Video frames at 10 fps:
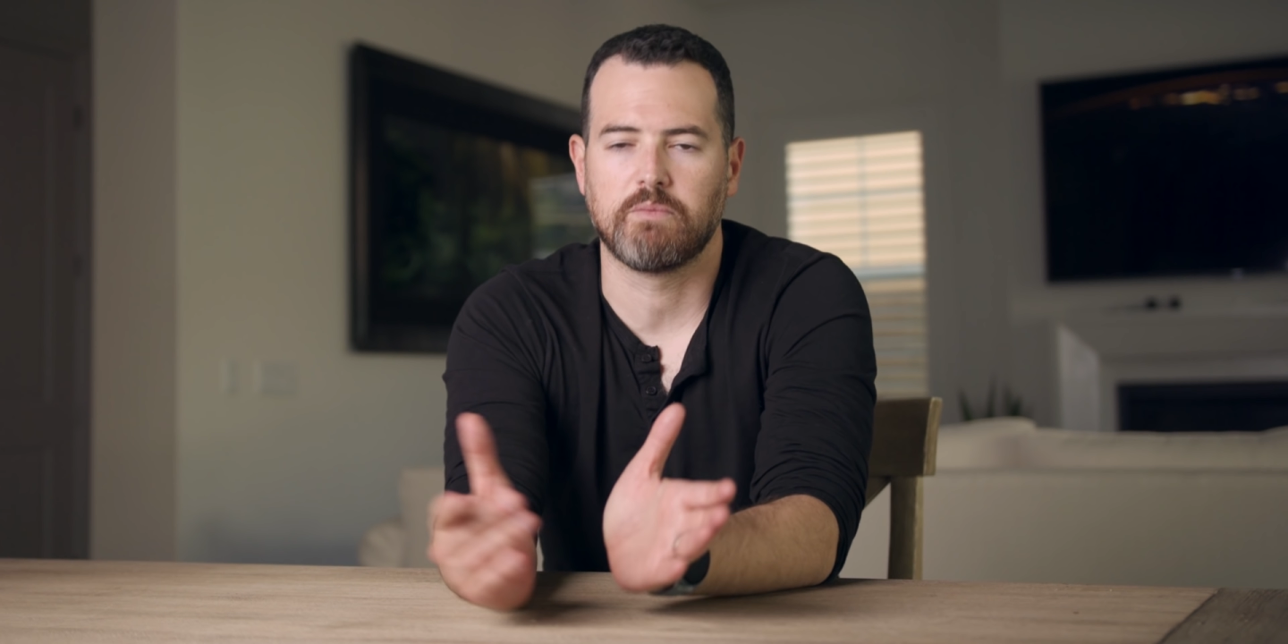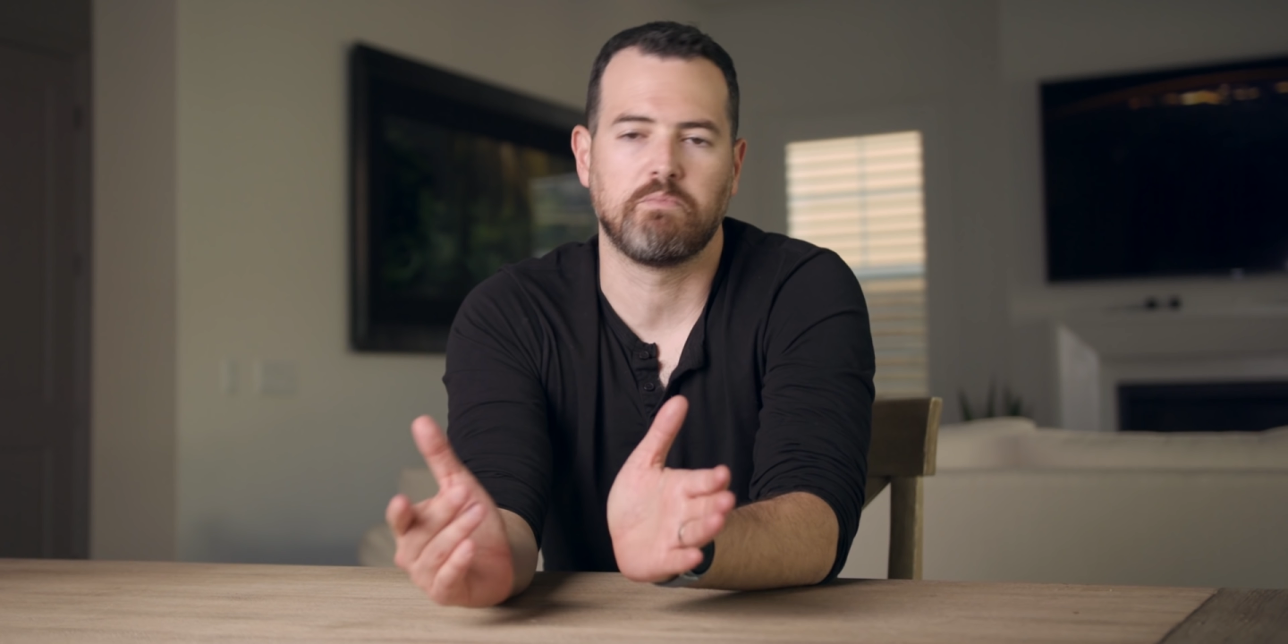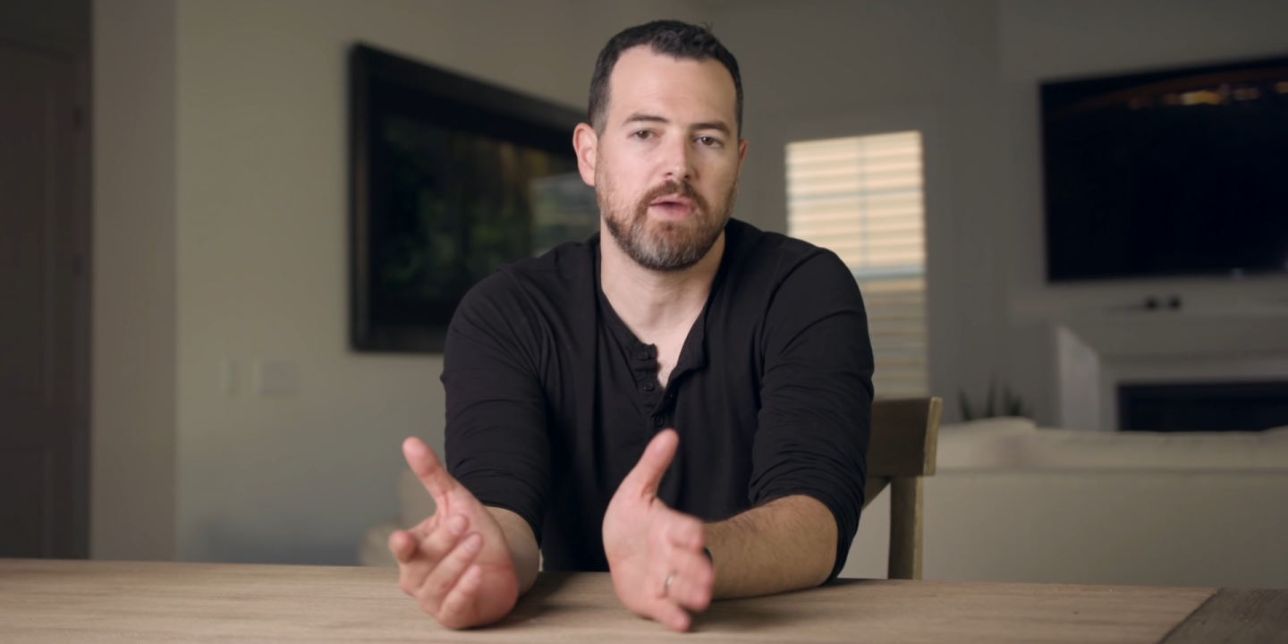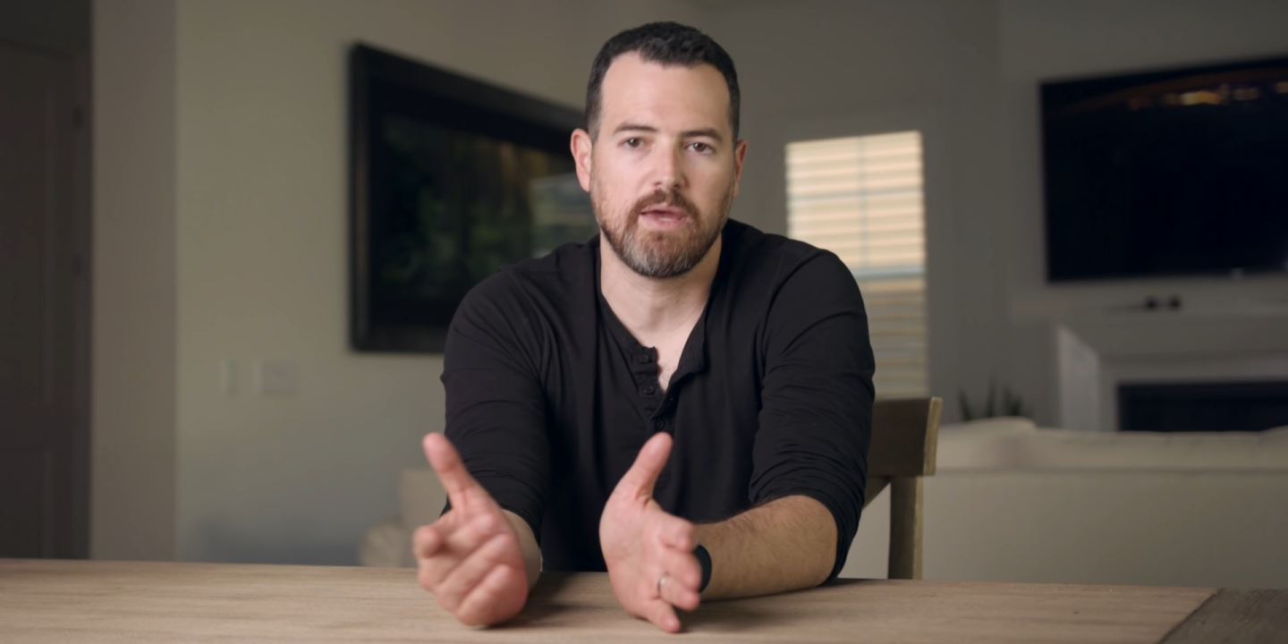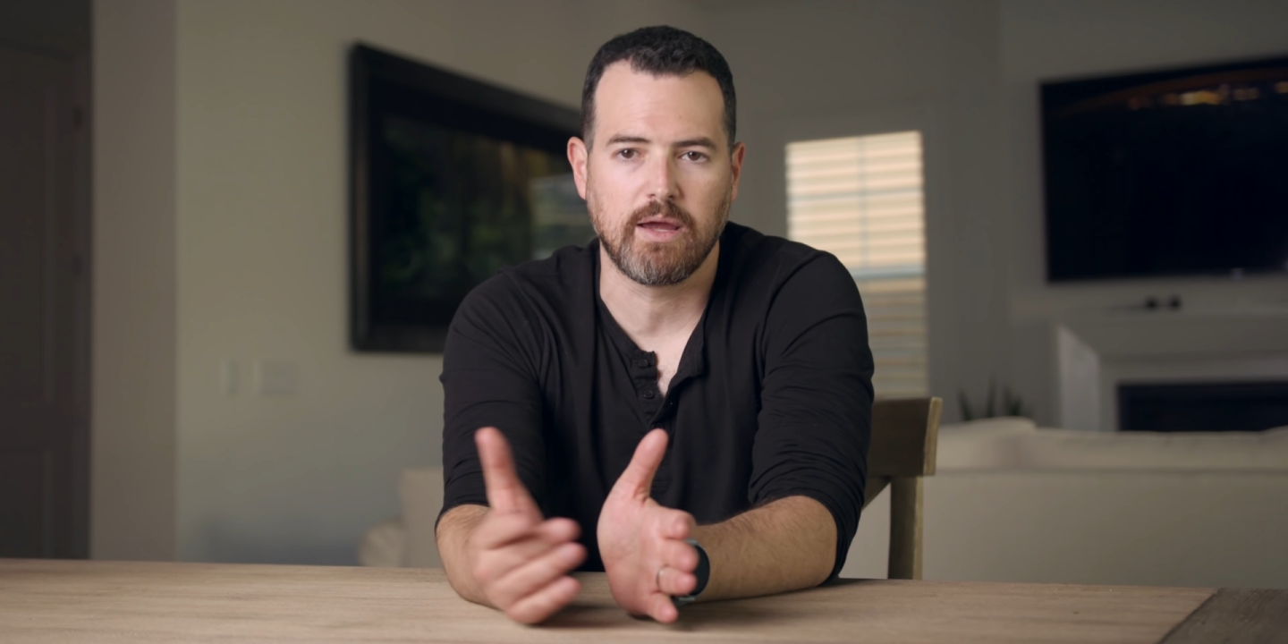and
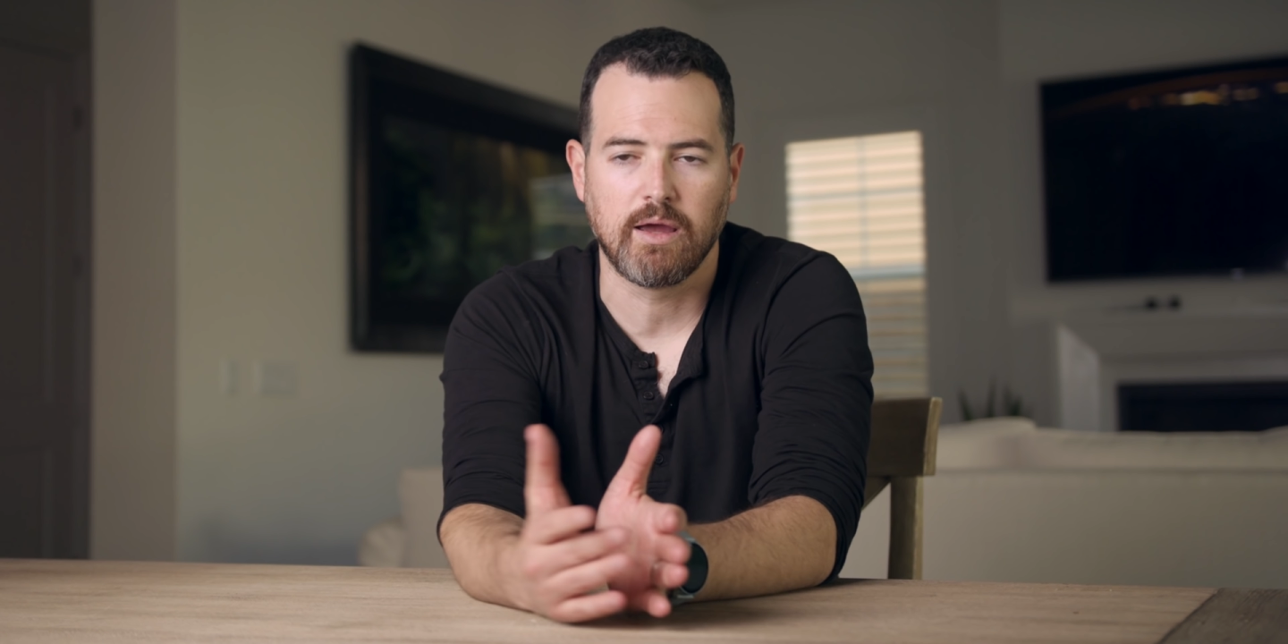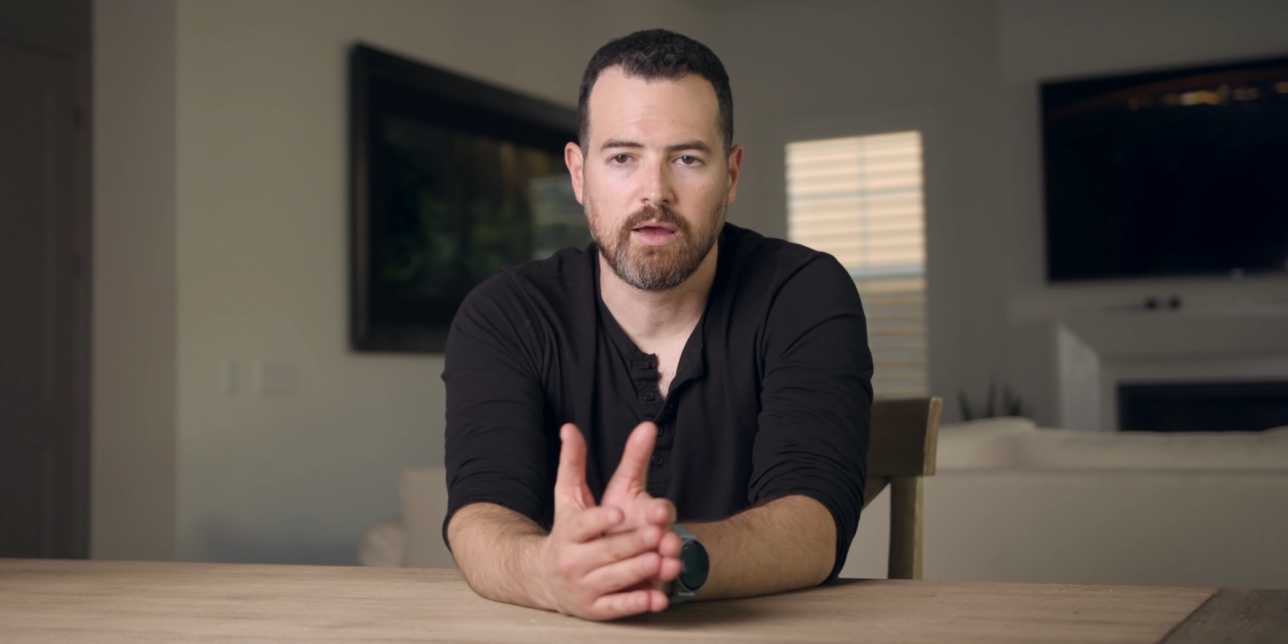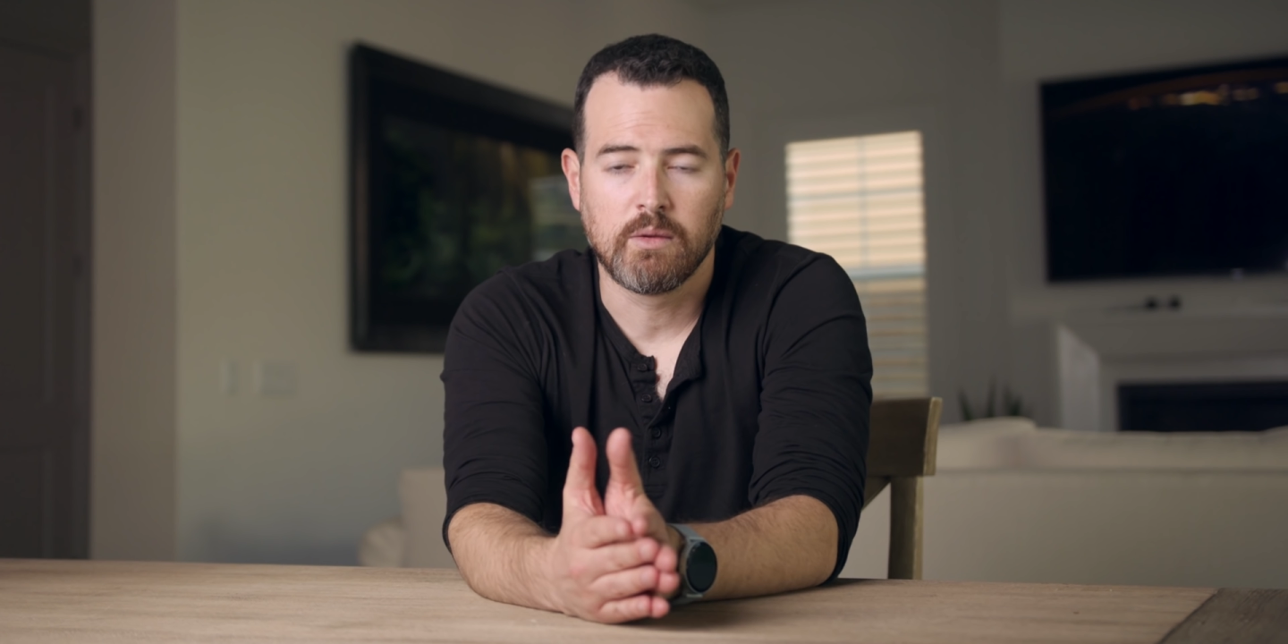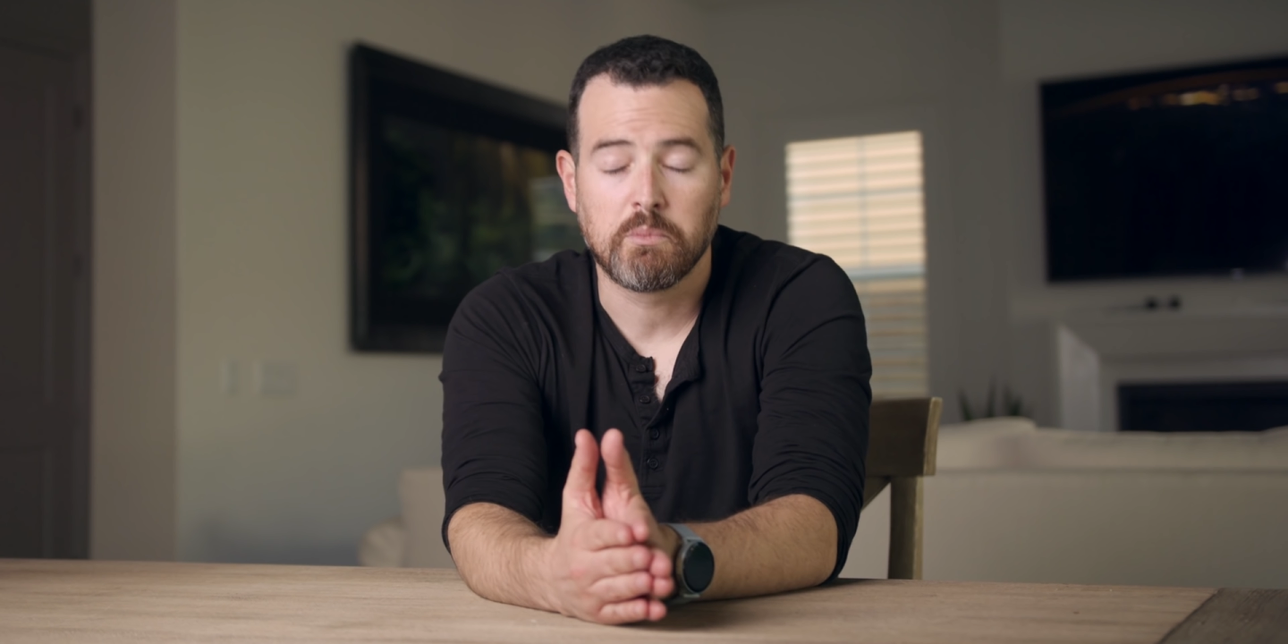big,